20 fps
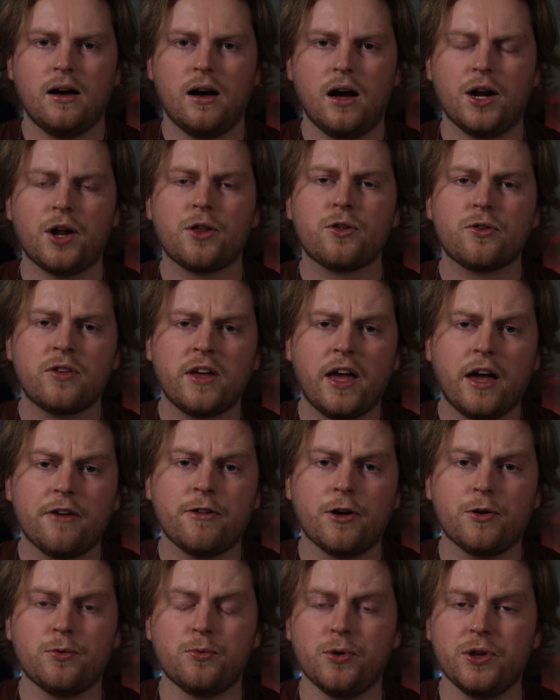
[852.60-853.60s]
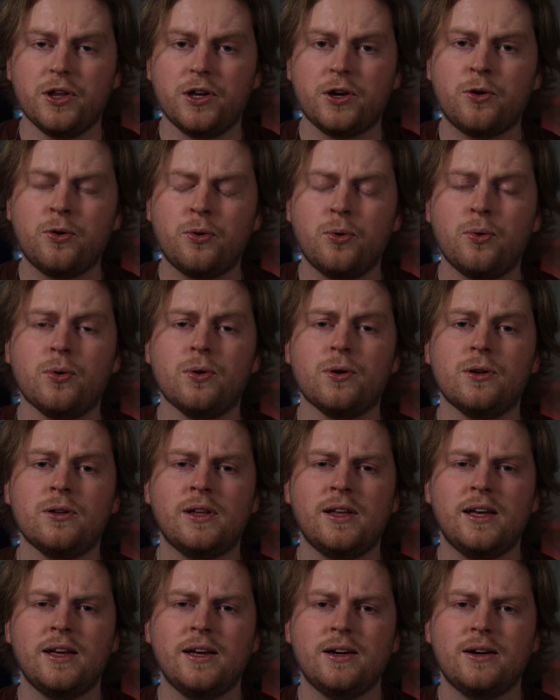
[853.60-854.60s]
Another thing I found really cool
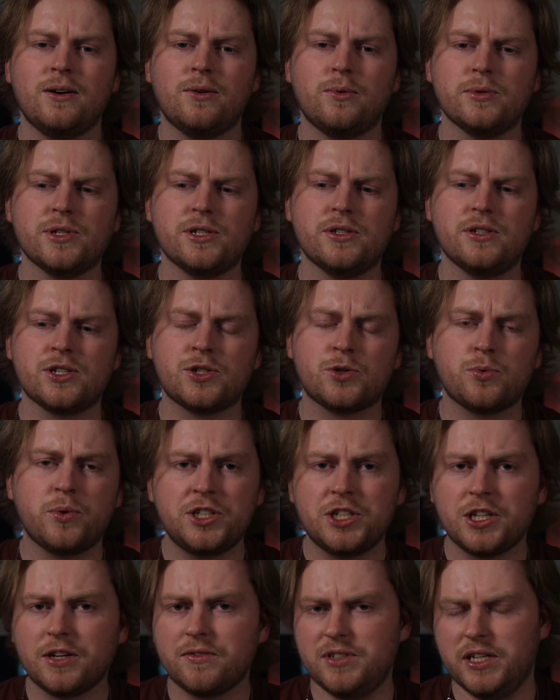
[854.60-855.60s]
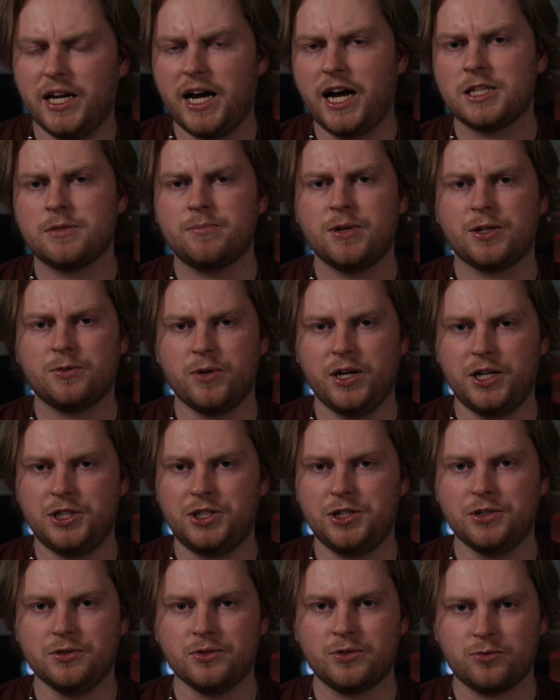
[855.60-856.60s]
was the switching of the aspect
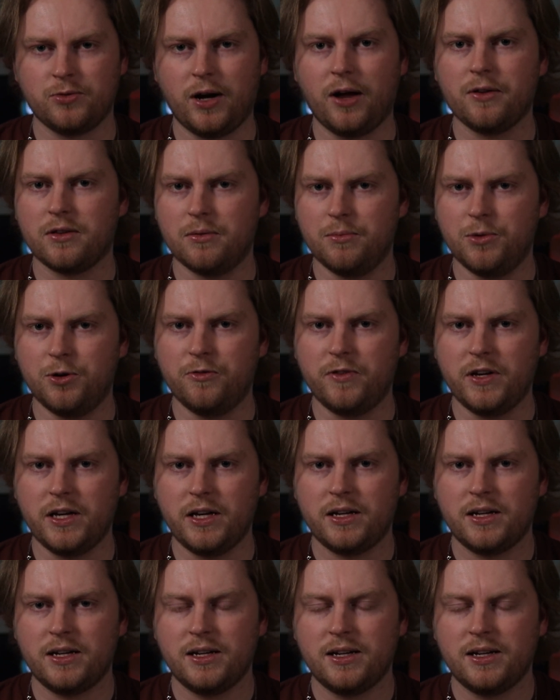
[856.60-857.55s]
ratio throughout the movie.